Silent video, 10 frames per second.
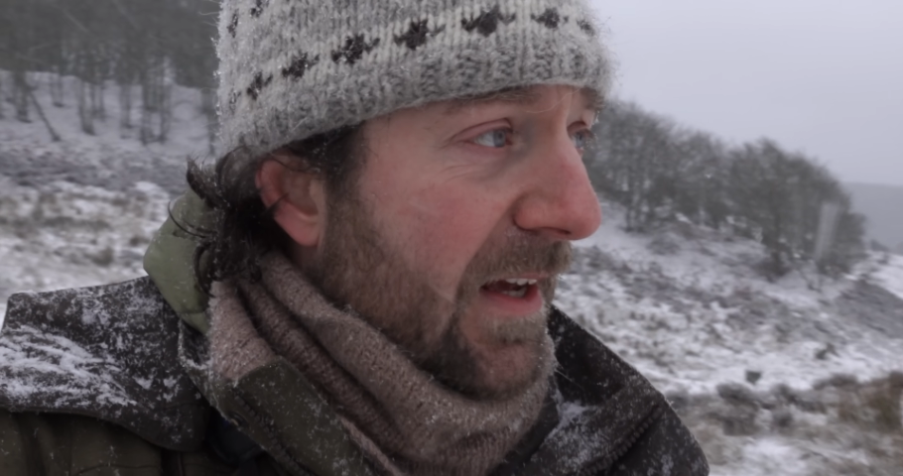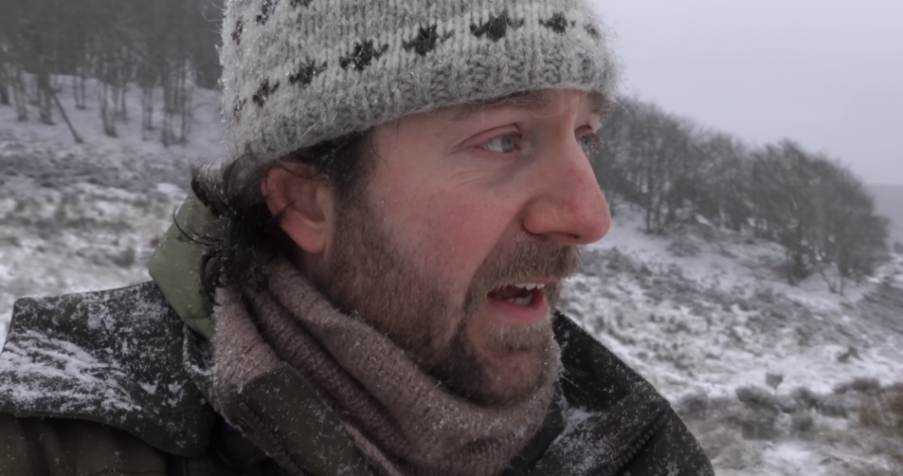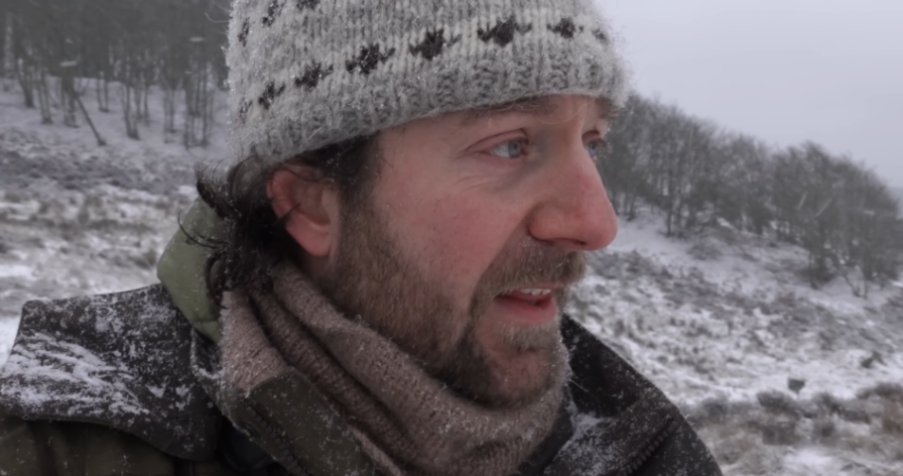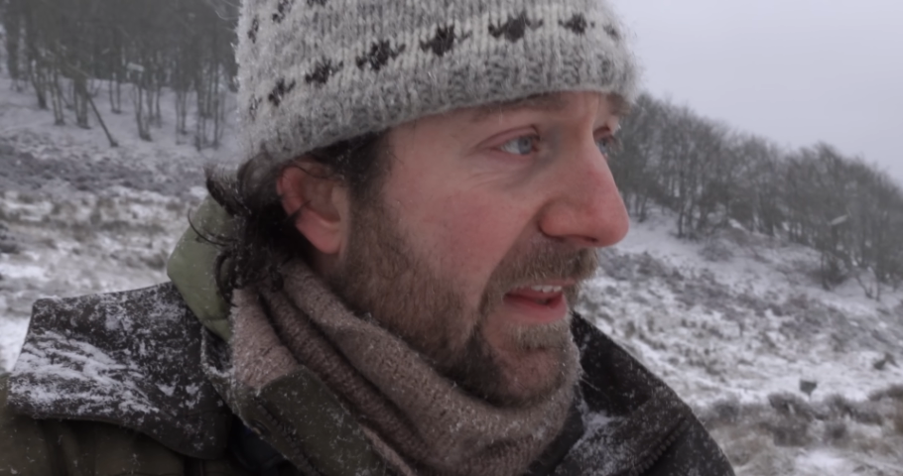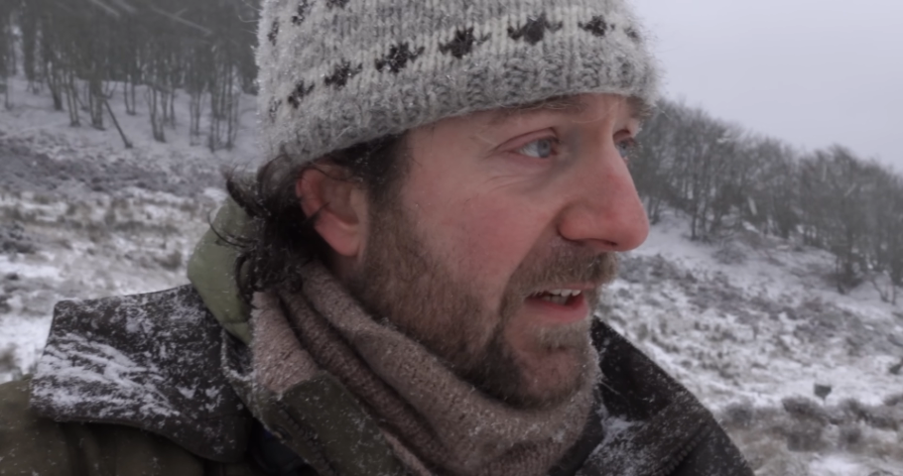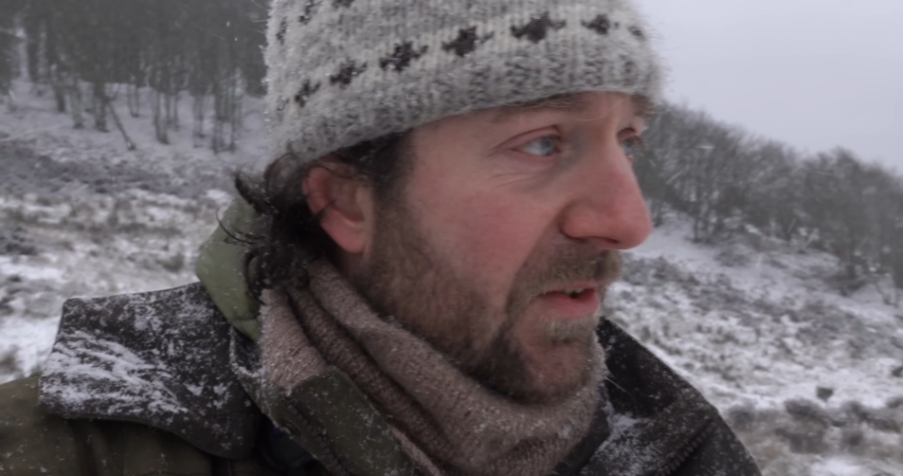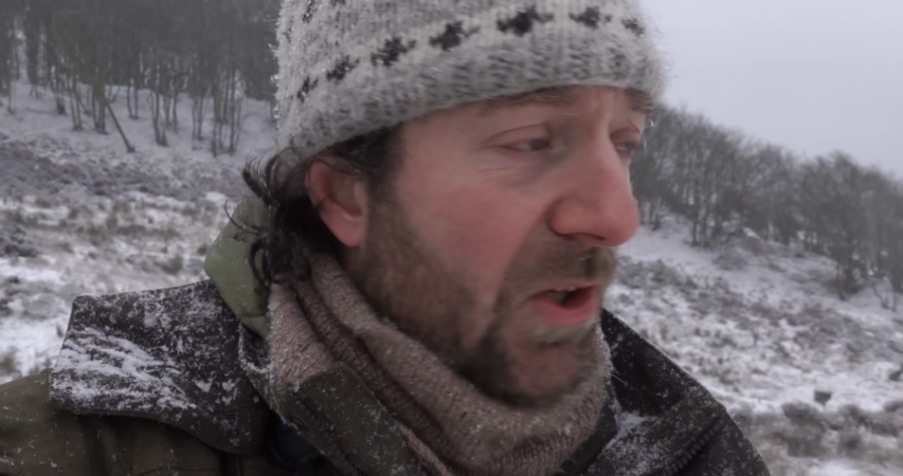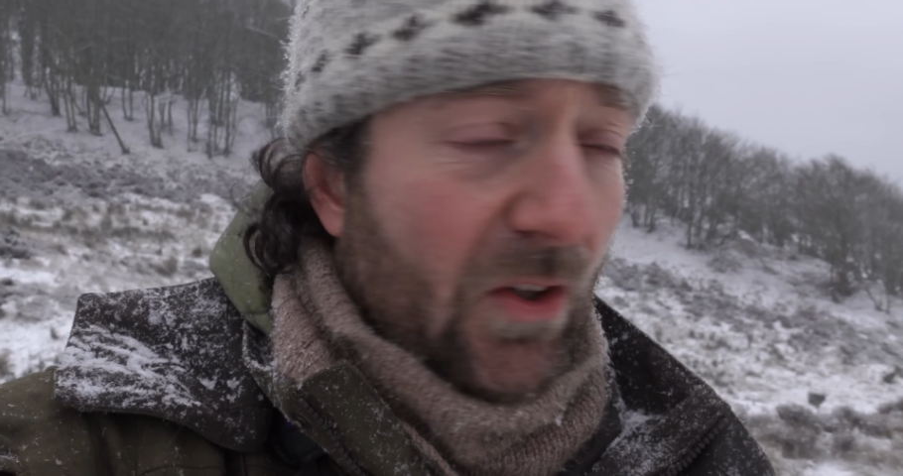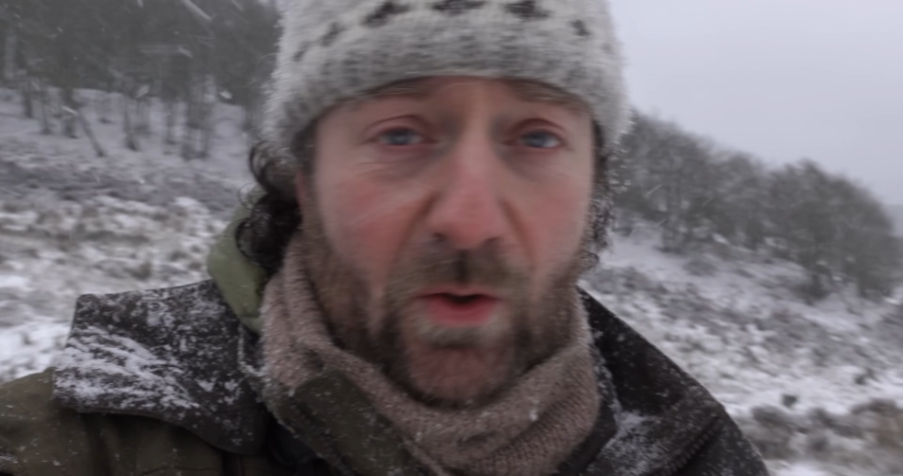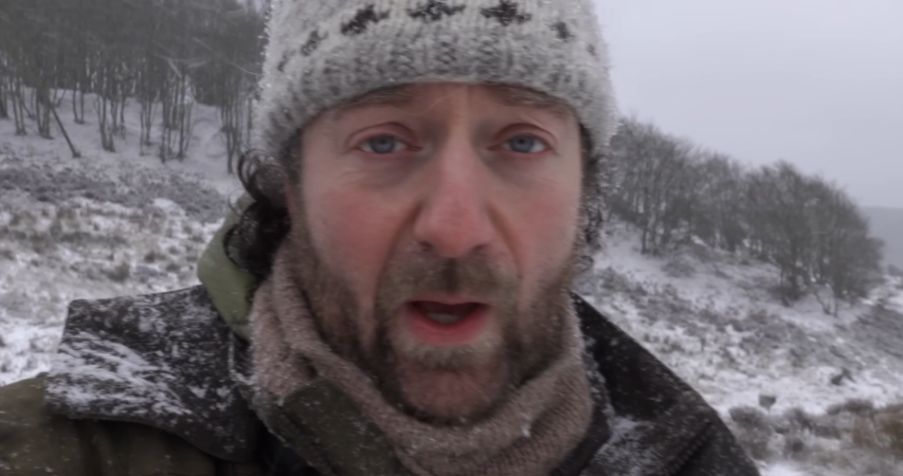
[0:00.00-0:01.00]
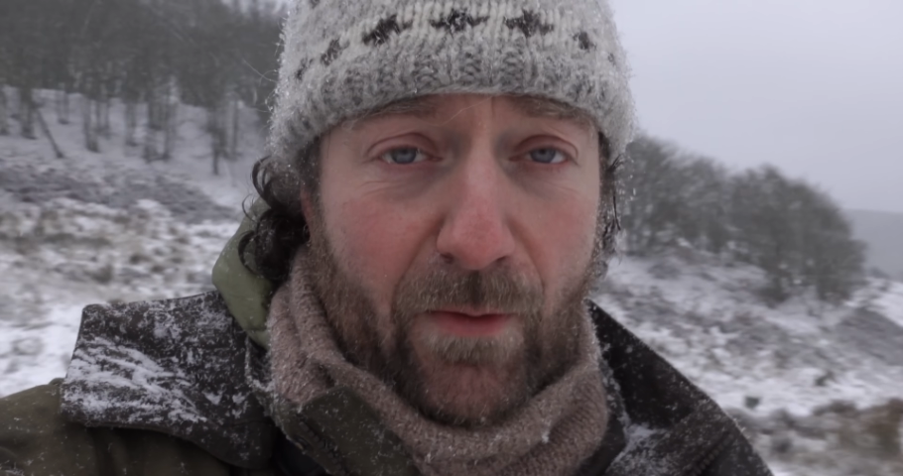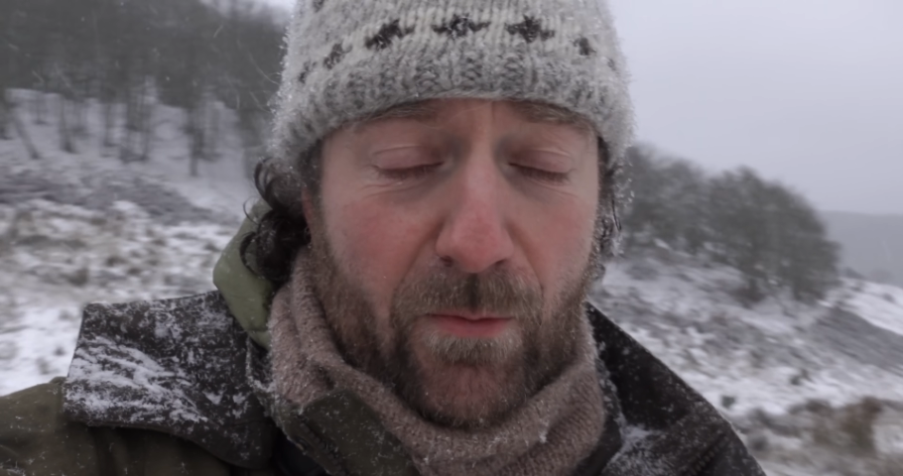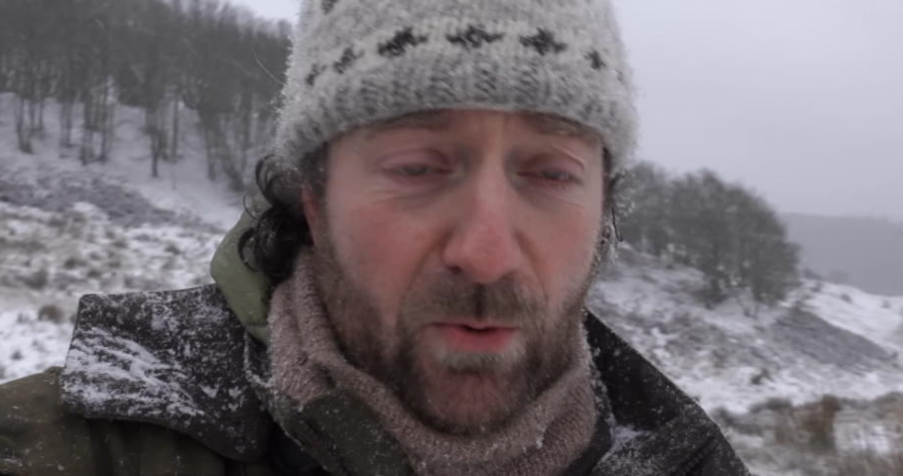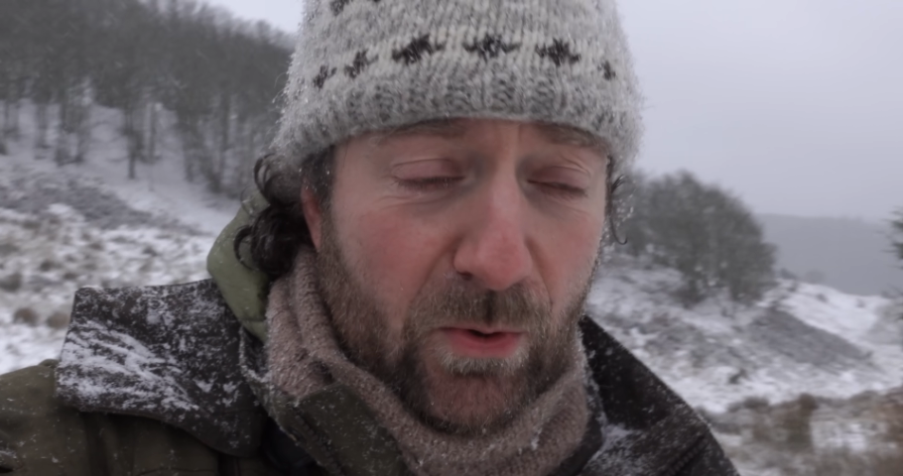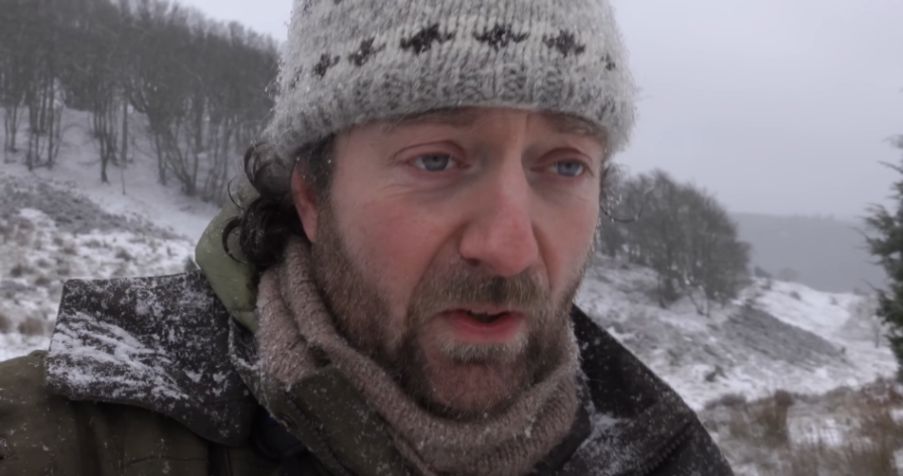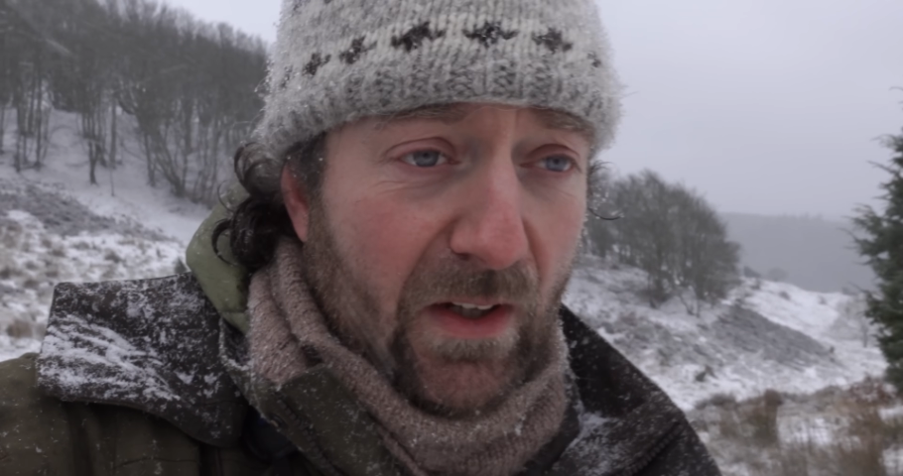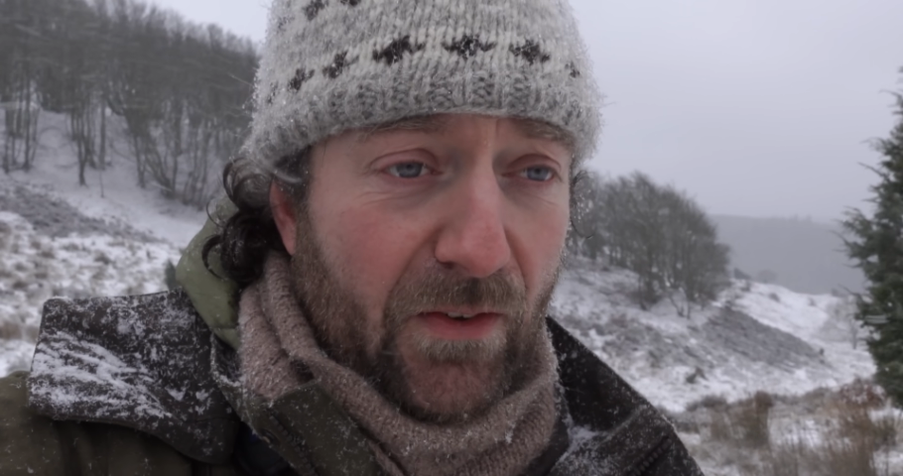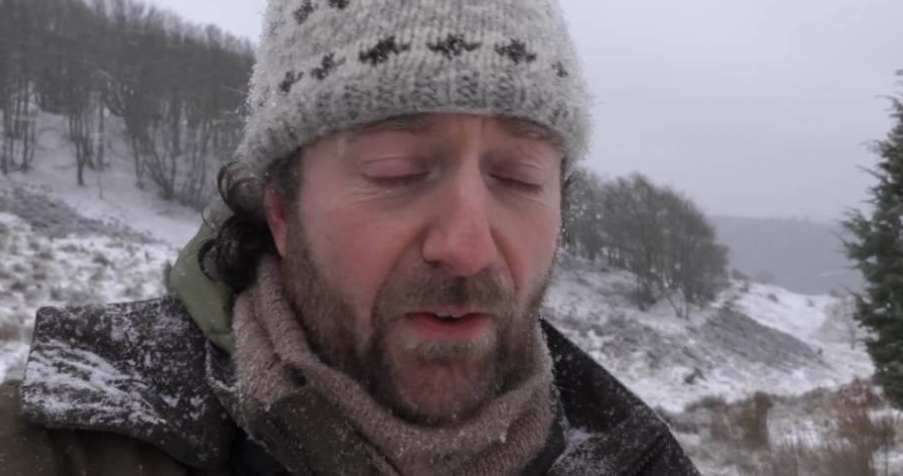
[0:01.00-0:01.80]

and then just to have a routine,